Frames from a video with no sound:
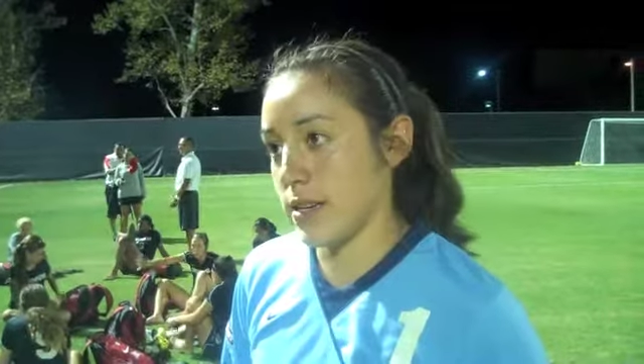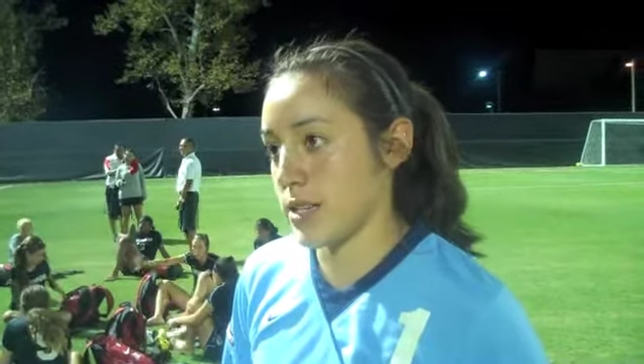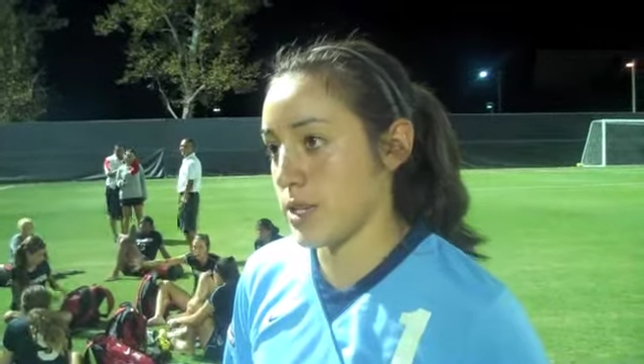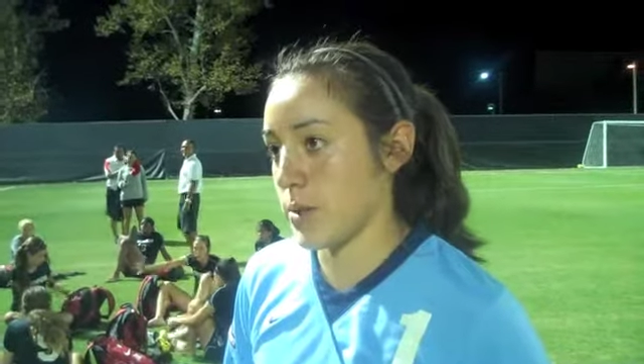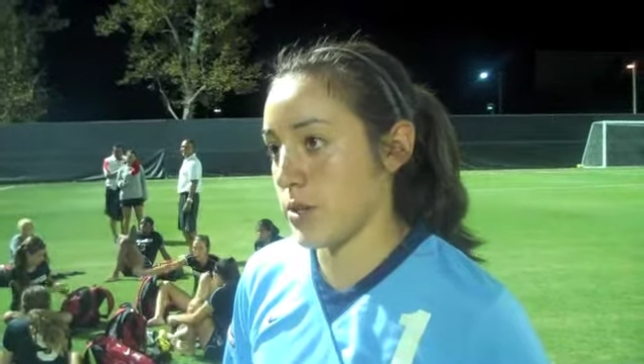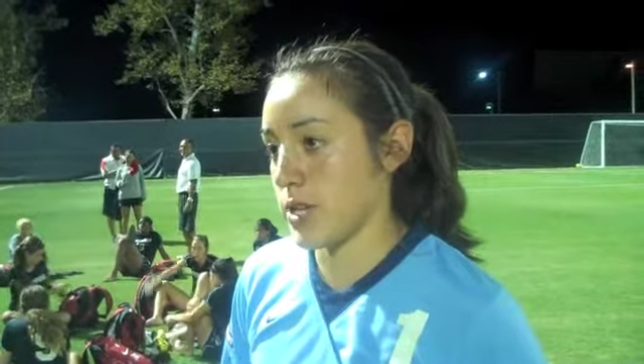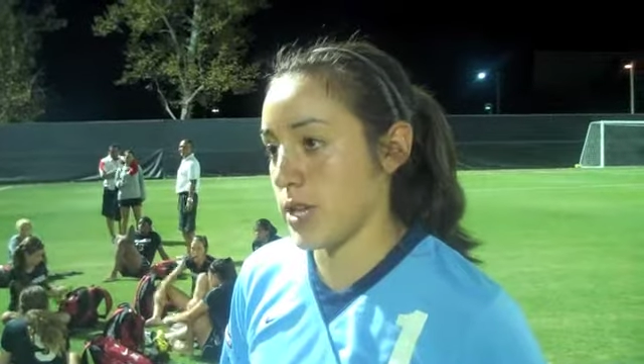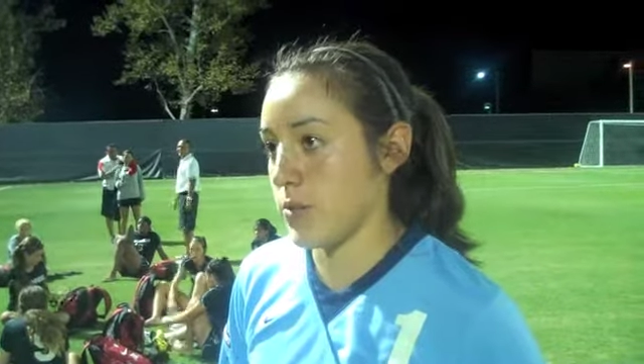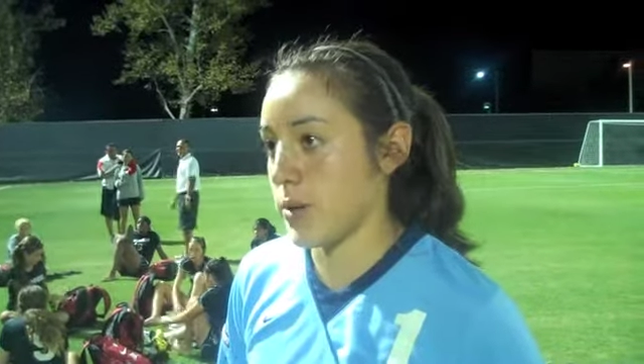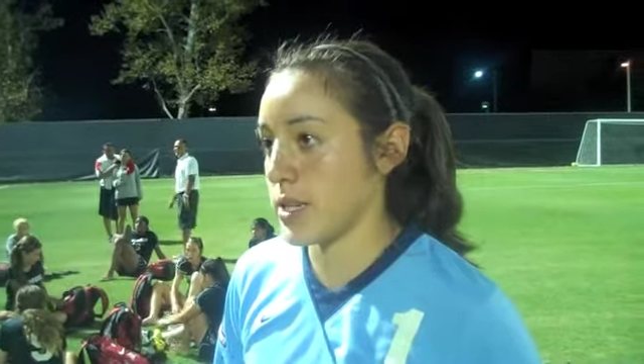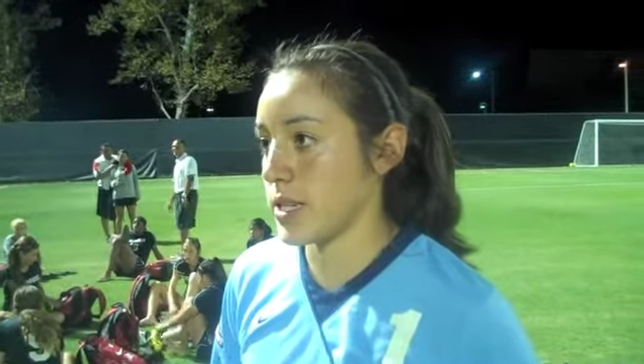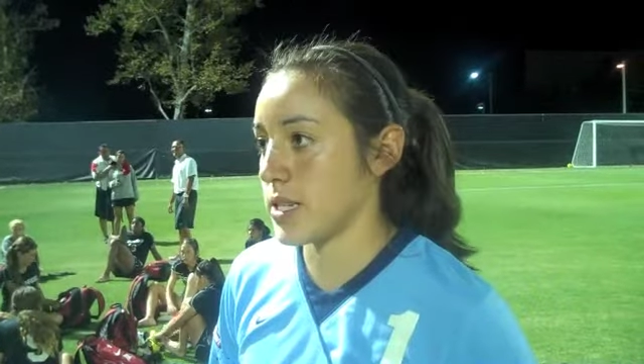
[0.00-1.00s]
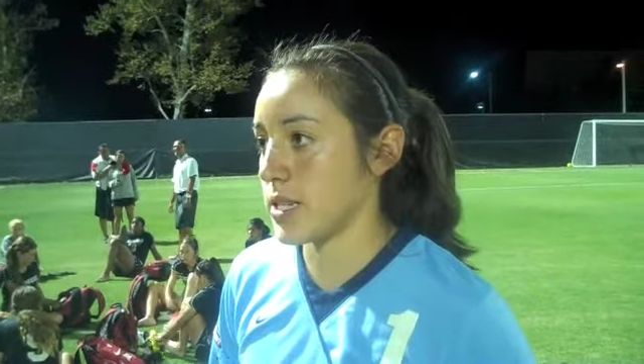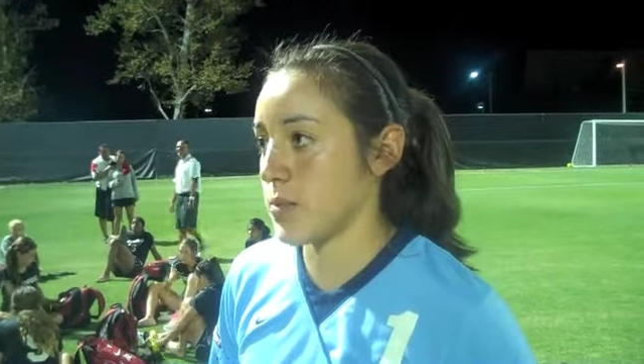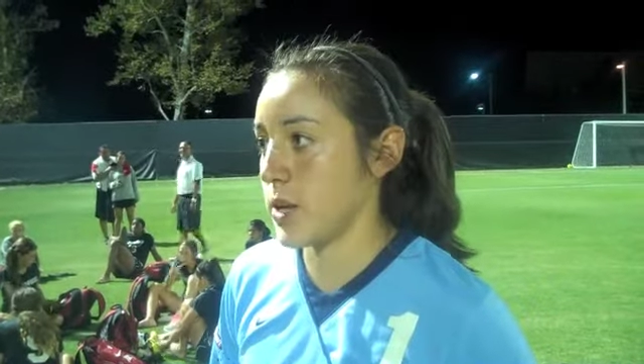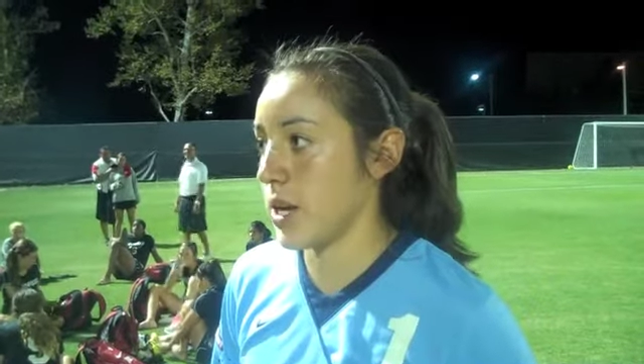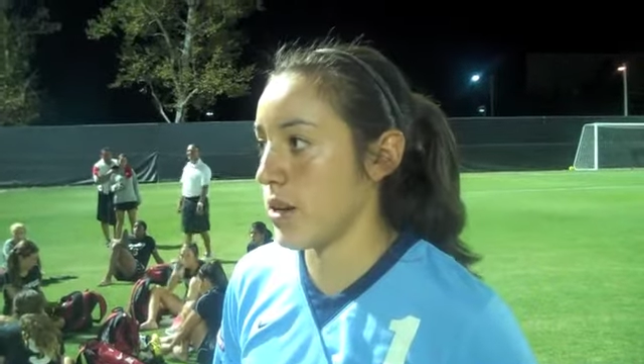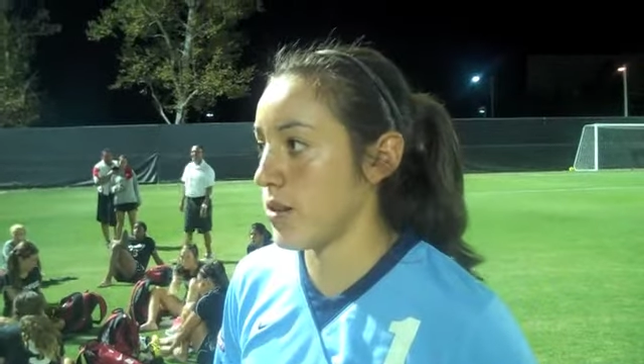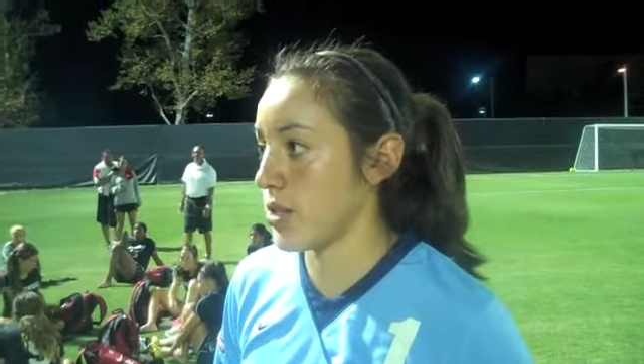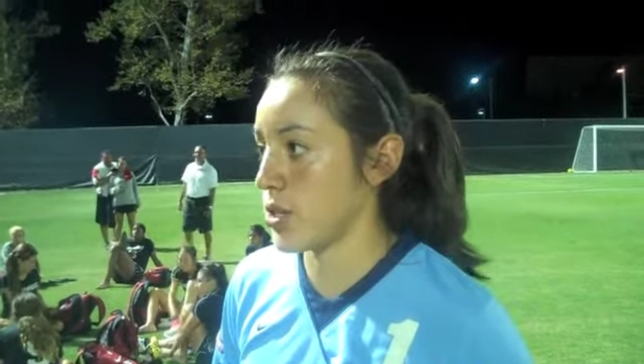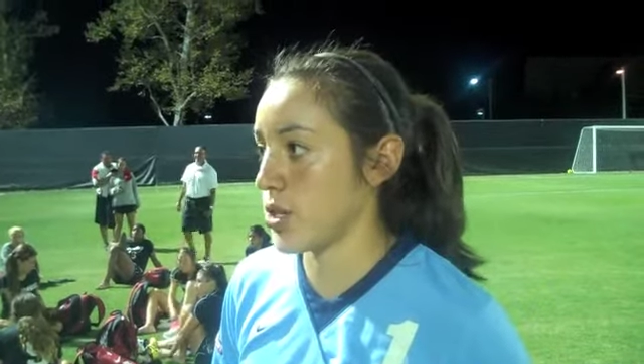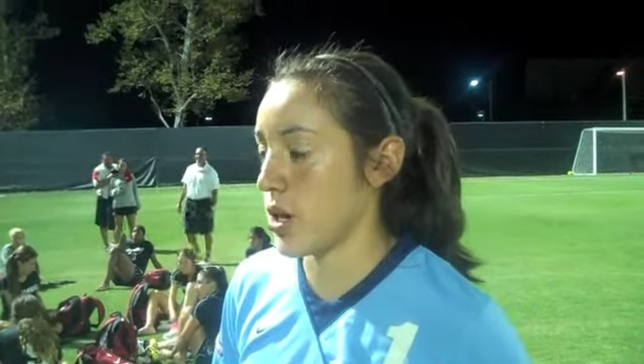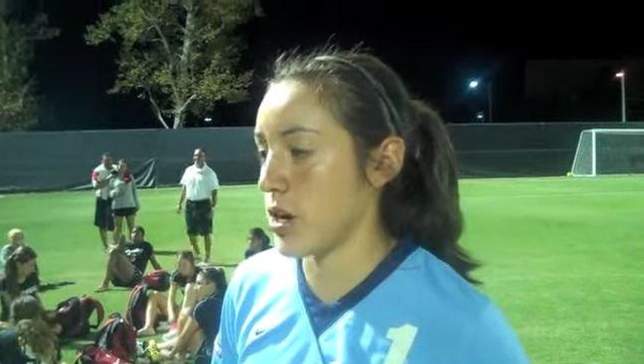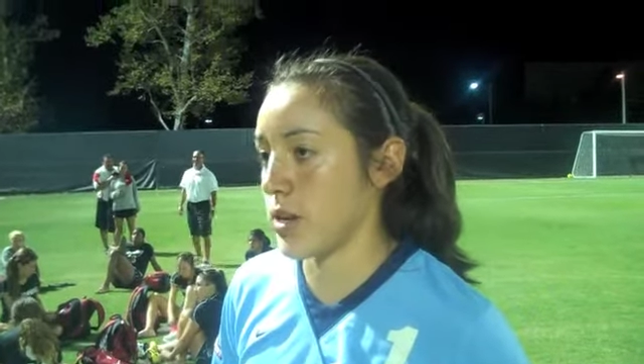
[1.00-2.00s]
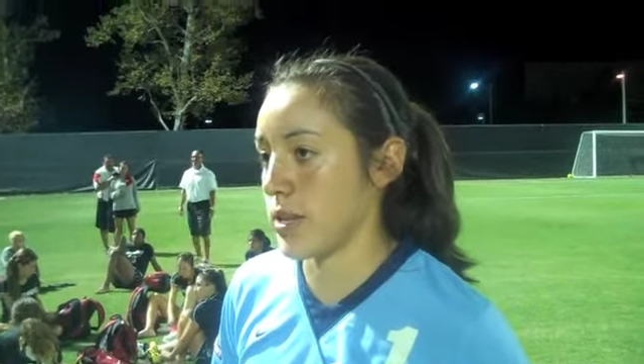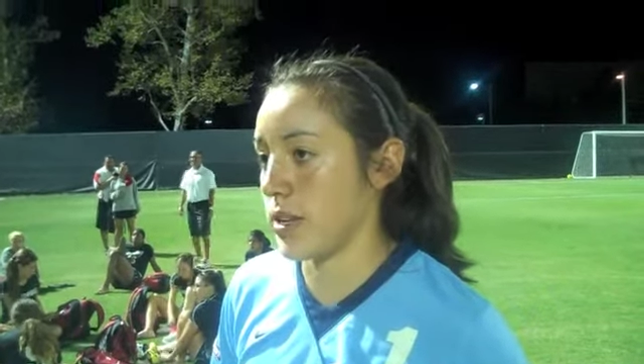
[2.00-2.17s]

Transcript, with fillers: expose any weaknesses. We held in strong.